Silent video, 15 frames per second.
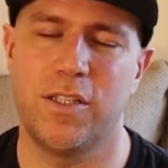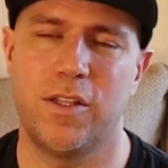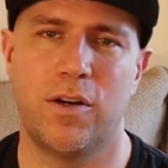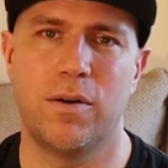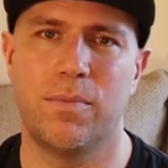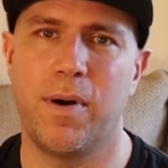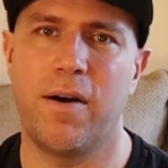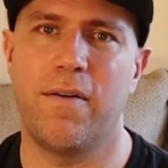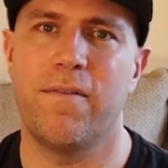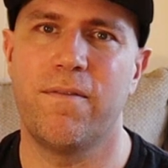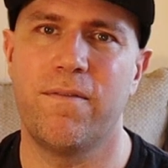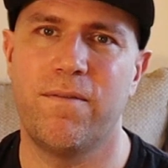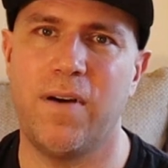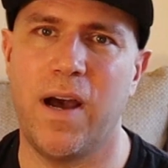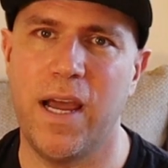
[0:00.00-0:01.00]
They're about
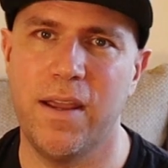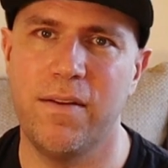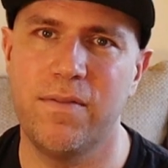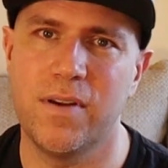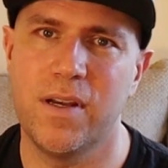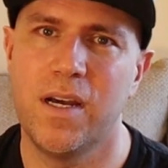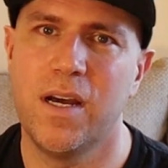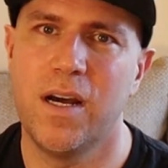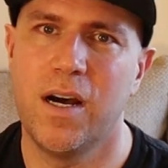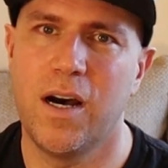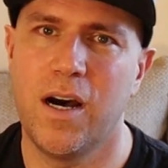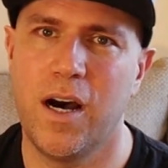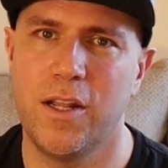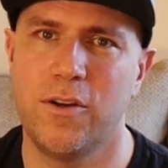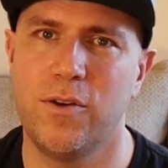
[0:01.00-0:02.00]

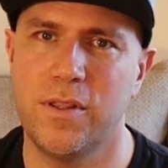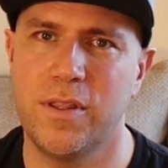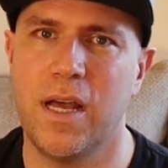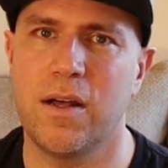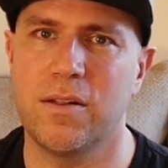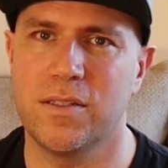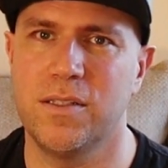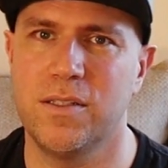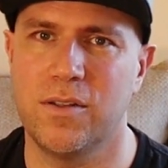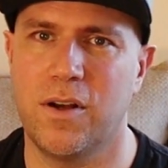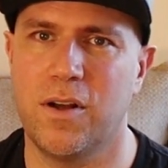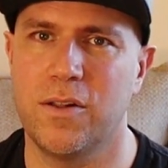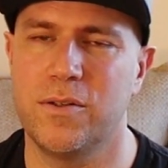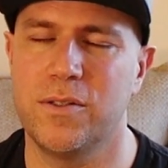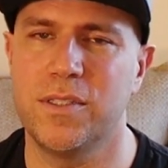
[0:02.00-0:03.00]

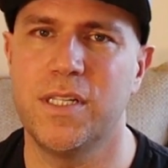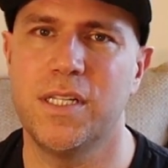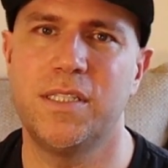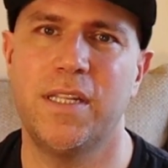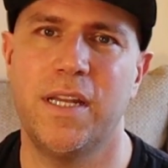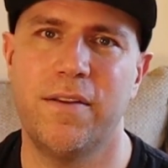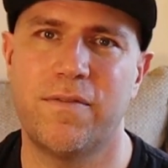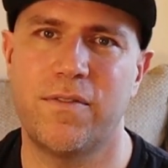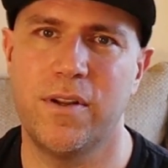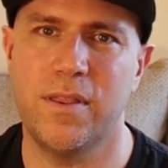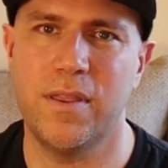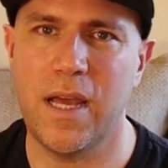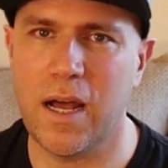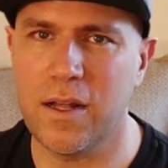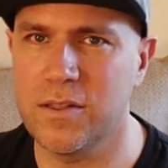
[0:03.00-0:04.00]
$500,000, let's say, for a
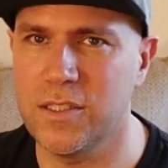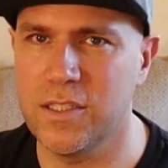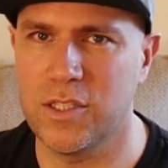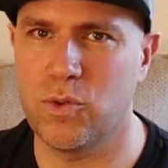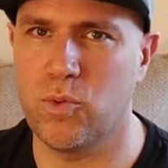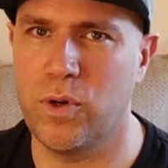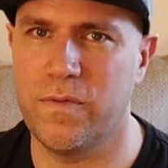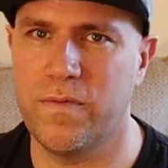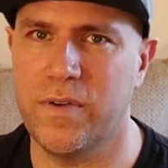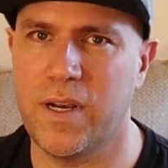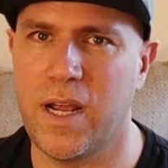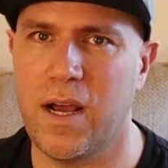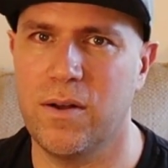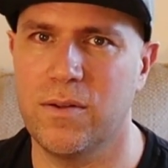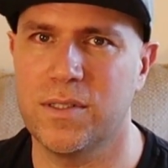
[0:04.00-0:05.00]
1,000 square foot
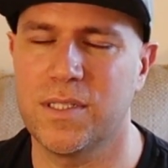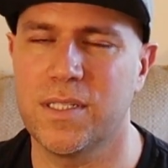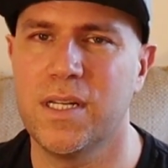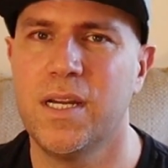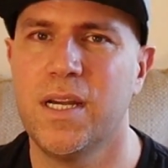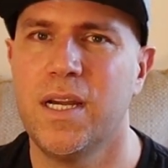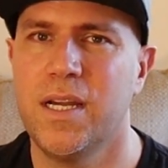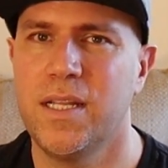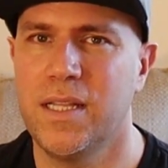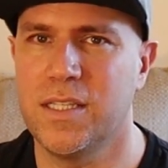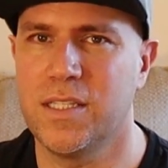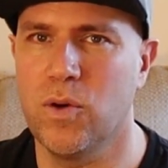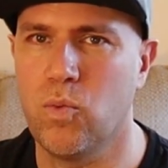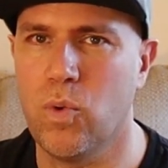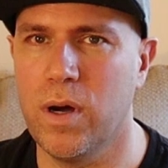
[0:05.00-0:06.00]
house
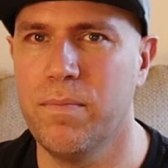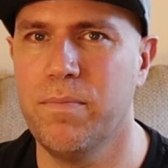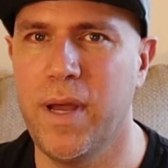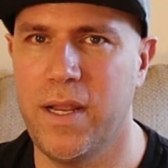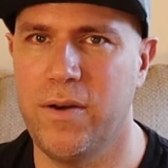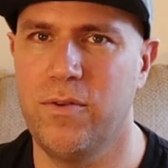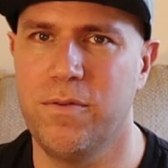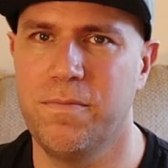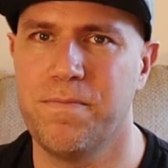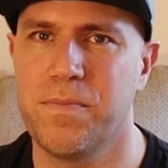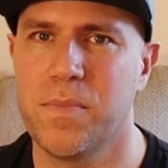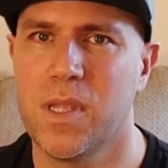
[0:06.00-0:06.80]
that's a 1-bedroom,